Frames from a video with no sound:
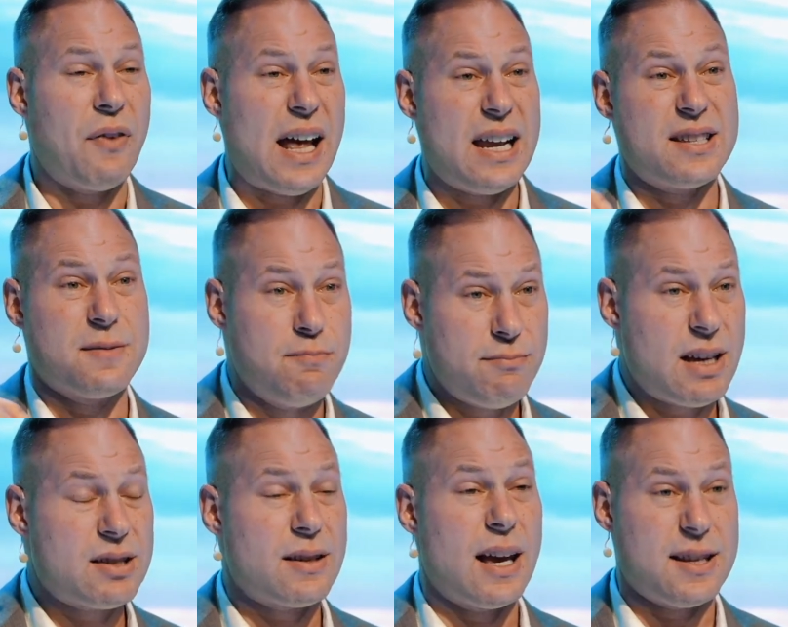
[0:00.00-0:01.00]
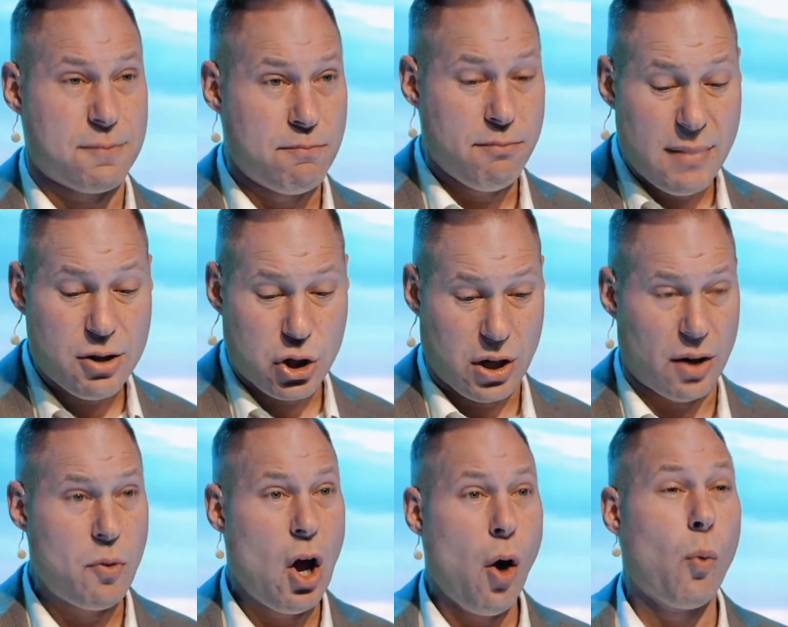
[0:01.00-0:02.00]
And his, mis- his mission
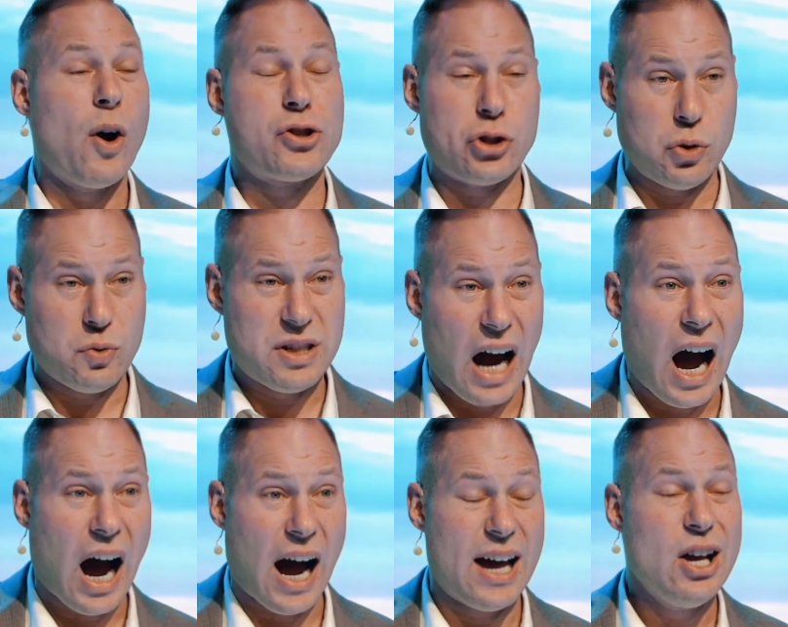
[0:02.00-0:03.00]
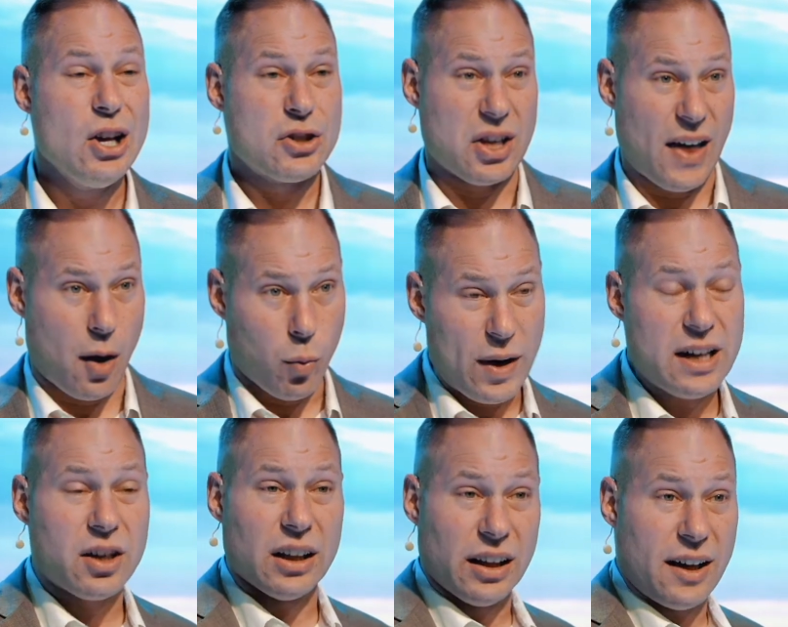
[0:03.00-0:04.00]
was to die so that we
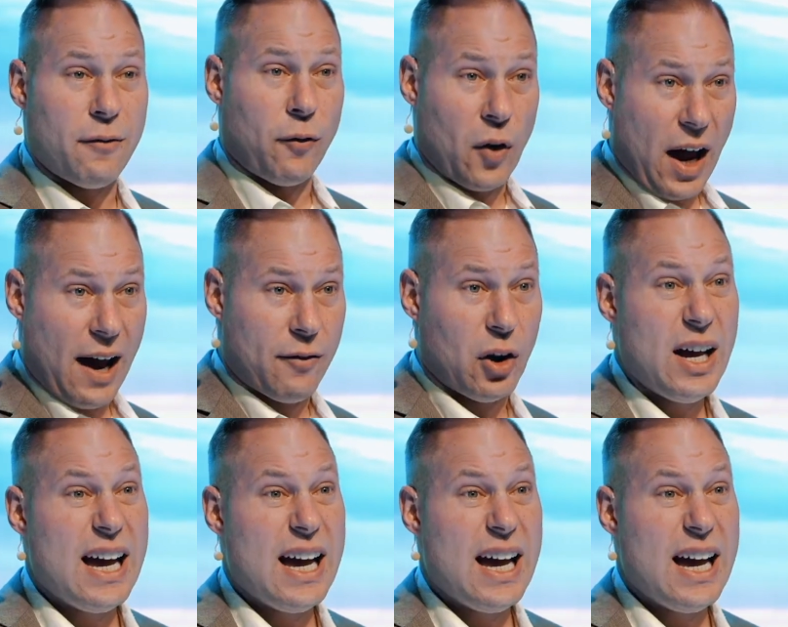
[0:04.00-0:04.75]
could live forever.